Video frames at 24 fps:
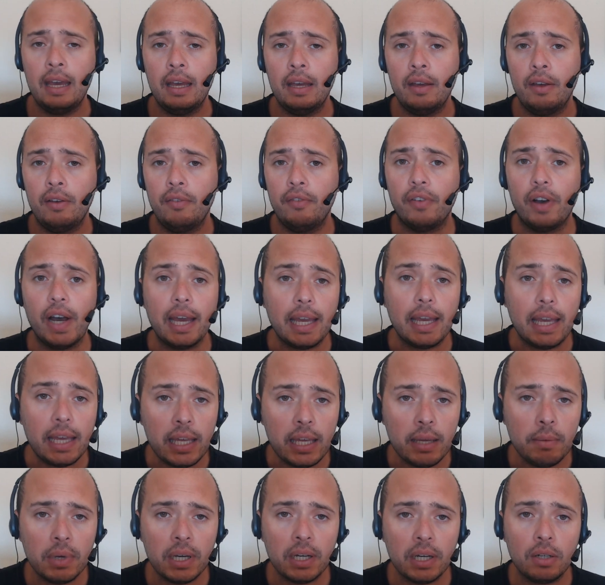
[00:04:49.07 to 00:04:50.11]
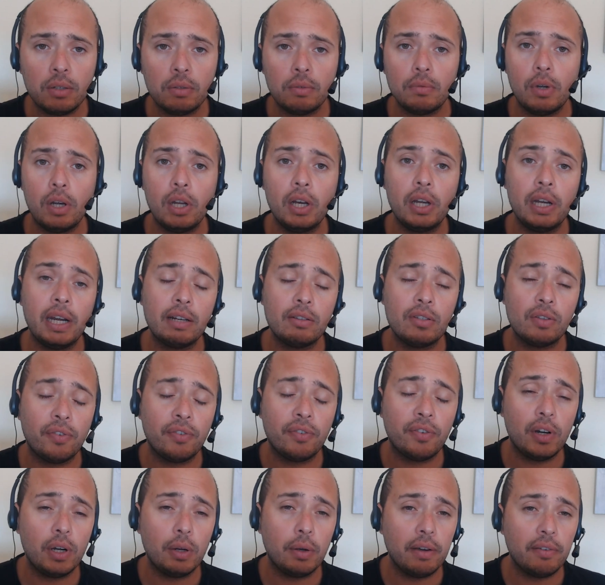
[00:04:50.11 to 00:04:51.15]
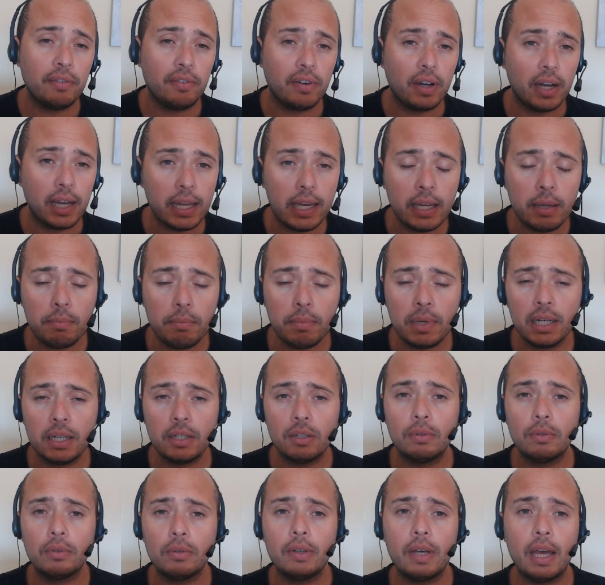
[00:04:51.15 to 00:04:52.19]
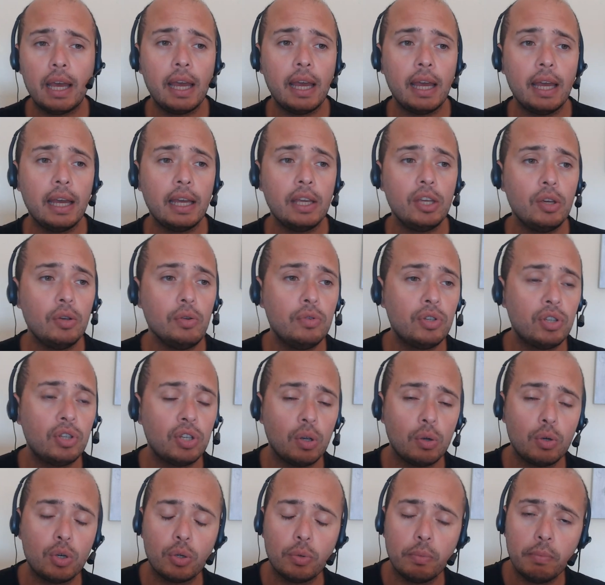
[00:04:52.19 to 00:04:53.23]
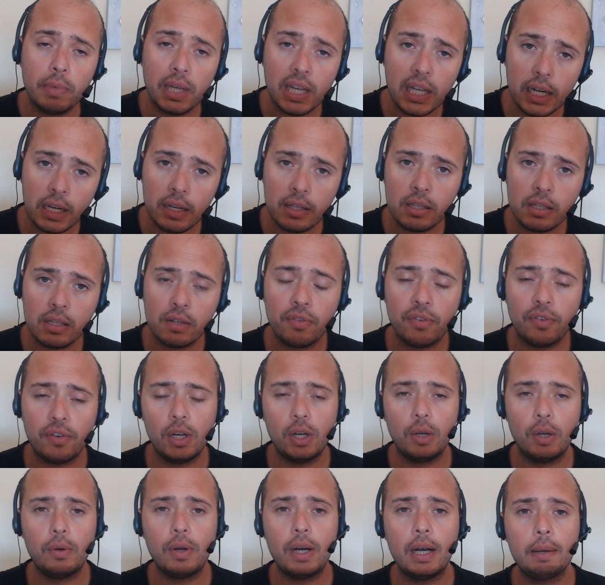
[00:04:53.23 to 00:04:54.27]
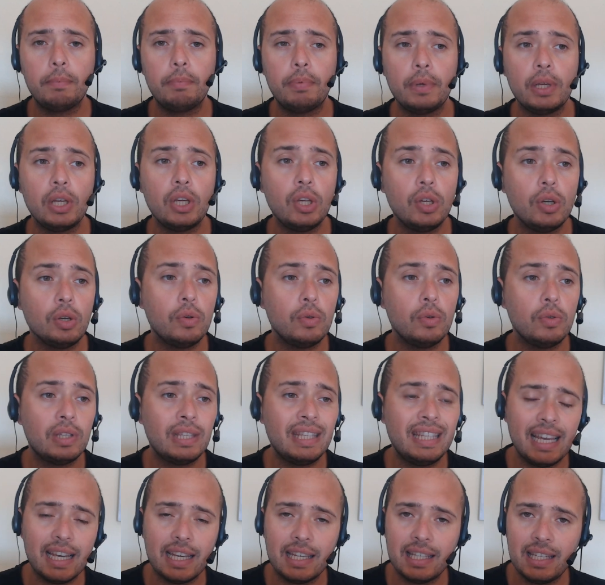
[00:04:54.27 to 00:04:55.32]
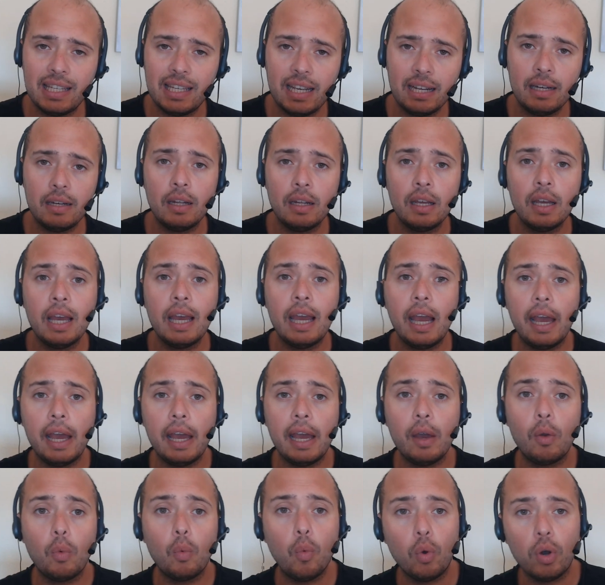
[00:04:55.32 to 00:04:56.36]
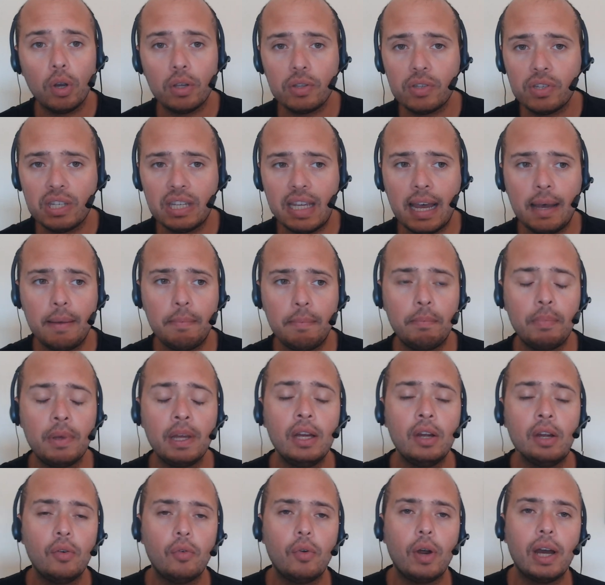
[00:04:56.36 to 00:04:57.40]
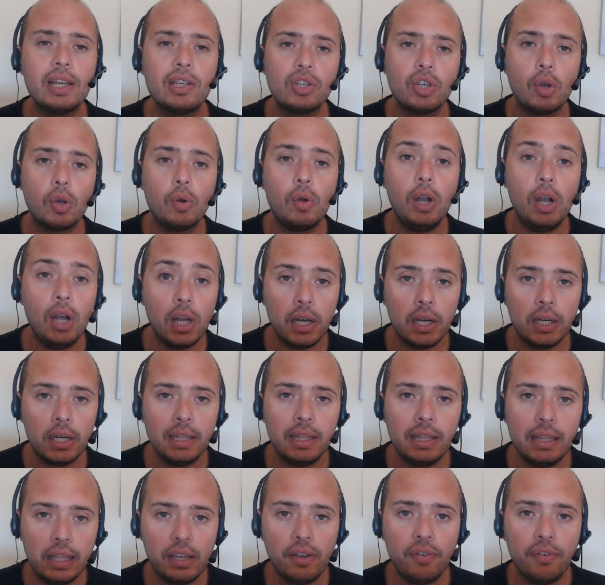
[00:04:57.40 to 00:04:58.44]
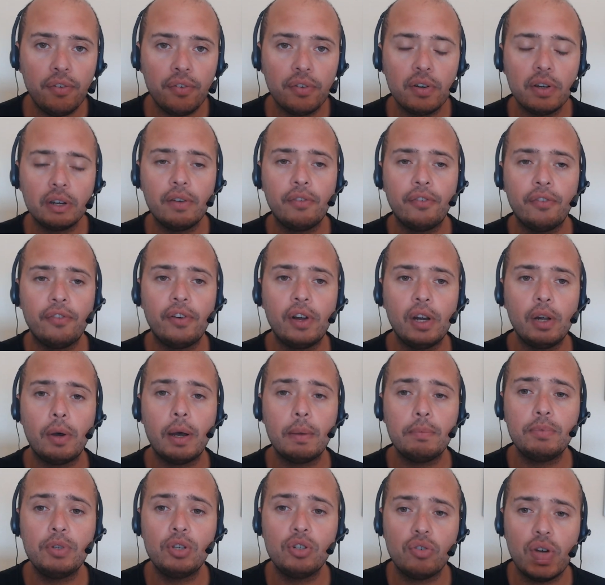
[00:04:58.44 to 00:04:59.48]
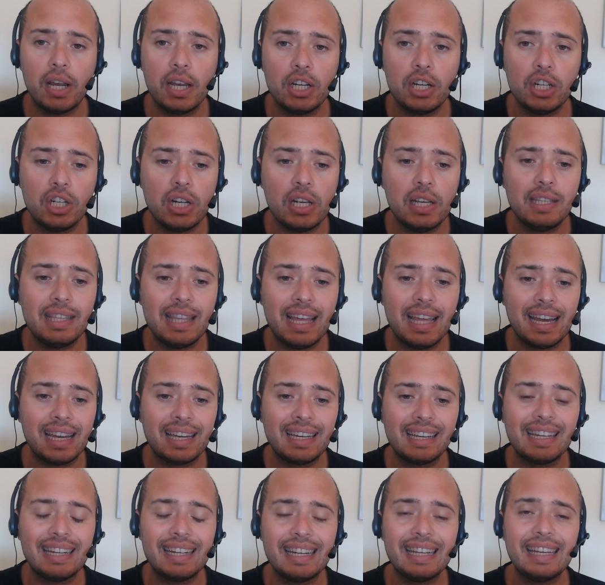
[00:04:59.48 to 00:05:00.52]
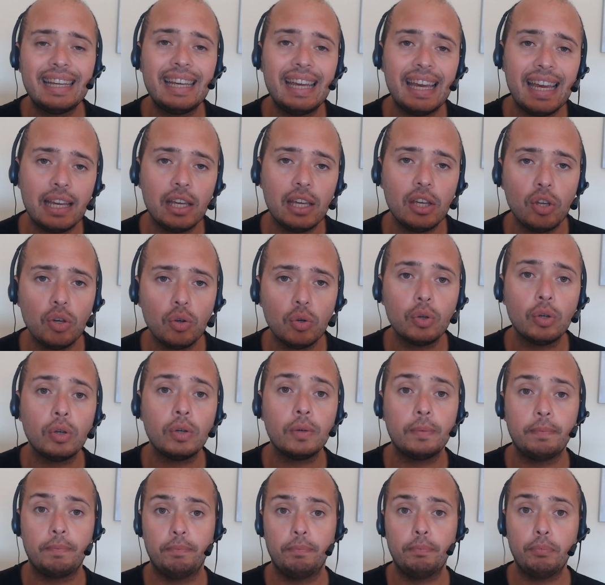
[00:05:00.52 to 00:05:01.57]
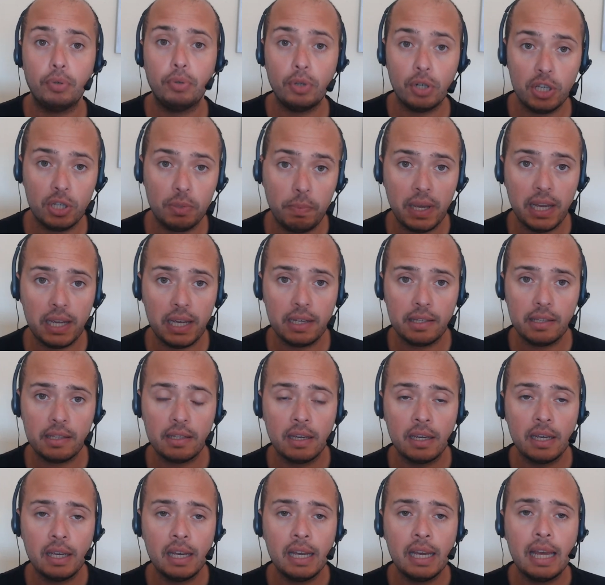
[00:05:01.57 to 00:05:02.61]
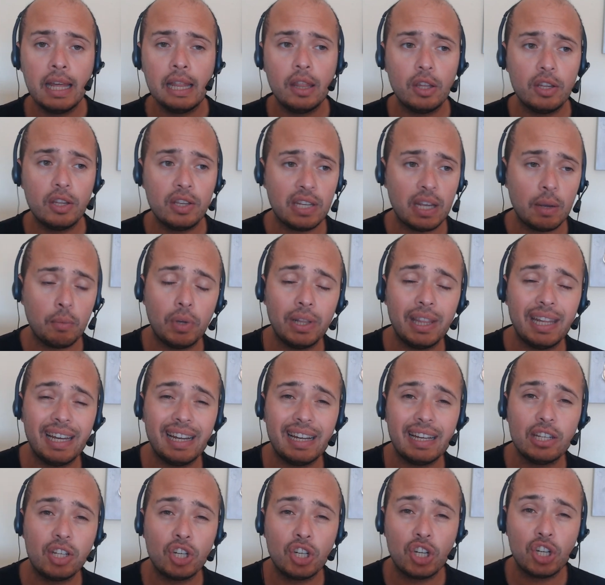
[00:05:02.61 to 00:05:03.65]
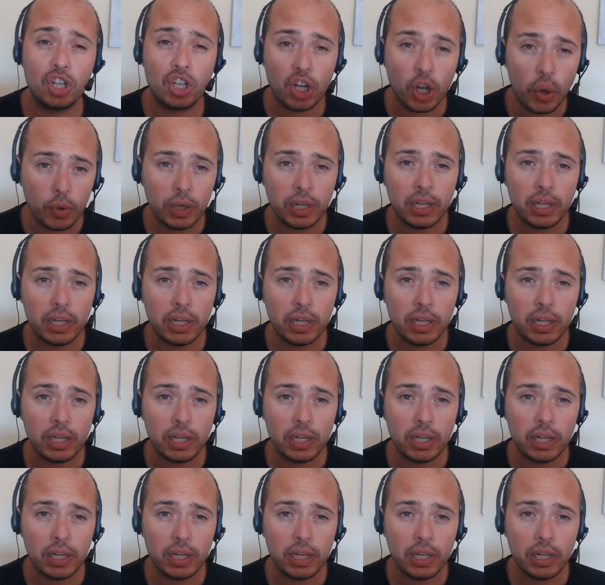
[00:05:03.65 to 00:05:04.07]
via email, learn how to follow up via email, uh, use social media to follow up, use texting, uh, WhatsApp, right? So learn different follow-up strategies that can get your prospect someone that has shown an